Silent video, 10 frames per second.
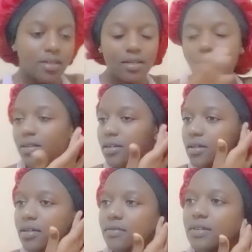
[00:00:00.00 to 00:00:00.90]
Oh,
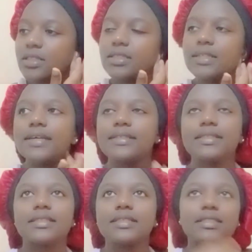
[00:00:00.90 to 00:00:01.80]
that's nice.
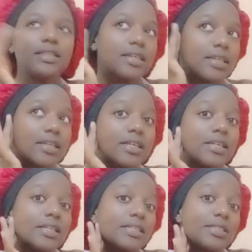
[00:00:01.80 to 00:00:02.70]

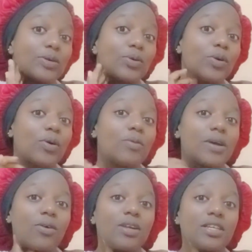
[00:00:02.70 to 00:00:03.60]
So we're
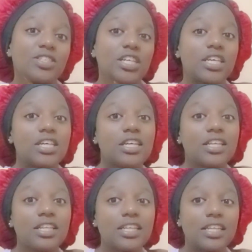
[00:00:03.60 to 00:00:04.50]
gonna check
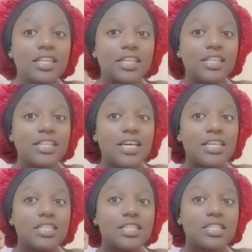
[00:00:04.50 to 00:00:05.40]
in
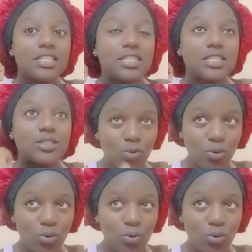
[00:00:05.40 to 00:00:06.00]
day 2.